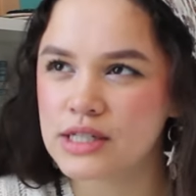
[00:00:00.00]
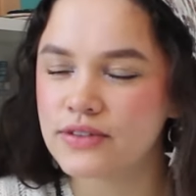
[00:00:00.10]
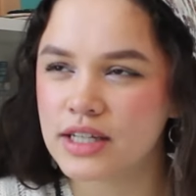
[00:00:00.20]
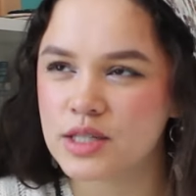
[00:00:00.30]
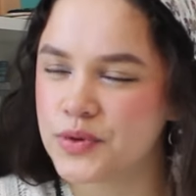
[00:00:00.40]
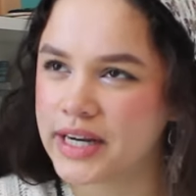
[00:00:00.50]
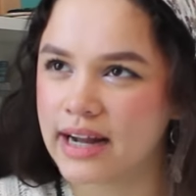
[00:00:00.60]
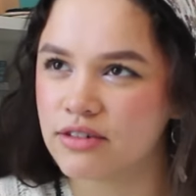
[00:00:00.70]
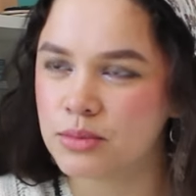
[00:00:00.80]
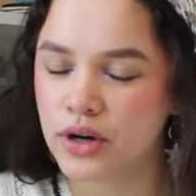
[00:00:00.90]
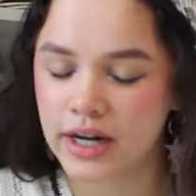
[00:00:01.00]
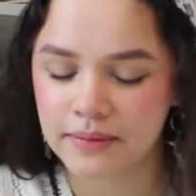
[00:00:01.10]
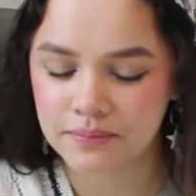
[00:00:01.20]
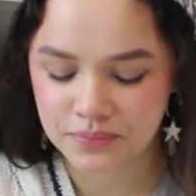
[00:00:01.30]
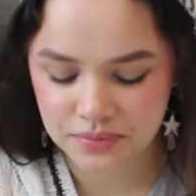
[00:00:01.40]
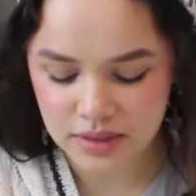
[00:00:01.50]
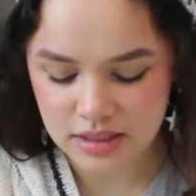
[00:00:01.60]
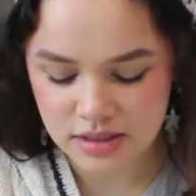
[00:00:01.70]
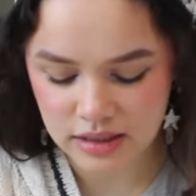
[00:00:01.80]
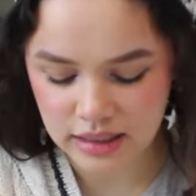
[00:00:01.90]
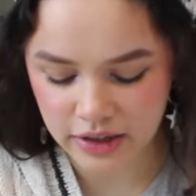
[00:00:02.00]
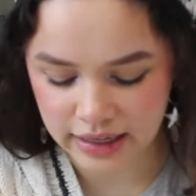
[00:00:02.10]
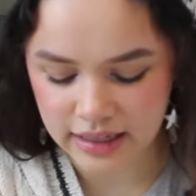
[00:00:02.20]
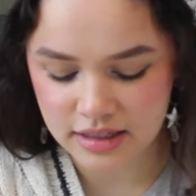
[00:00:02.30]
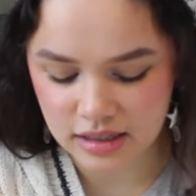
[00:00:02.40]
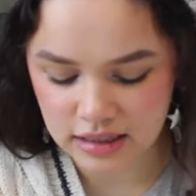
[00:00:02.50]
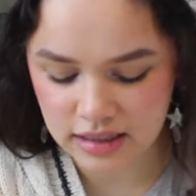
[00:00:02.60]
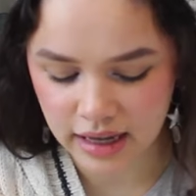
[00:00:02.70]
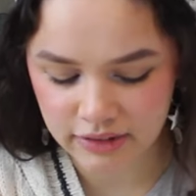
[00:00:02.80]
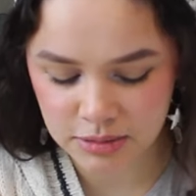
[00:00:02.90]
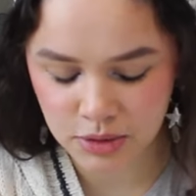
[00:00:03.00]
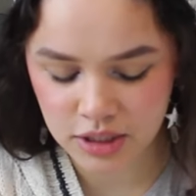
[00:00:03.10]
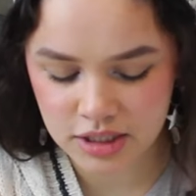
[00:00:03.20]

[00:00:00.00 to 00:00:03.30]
I feel like is very Evermore. Selena, okay, yeah, Selena, Evermore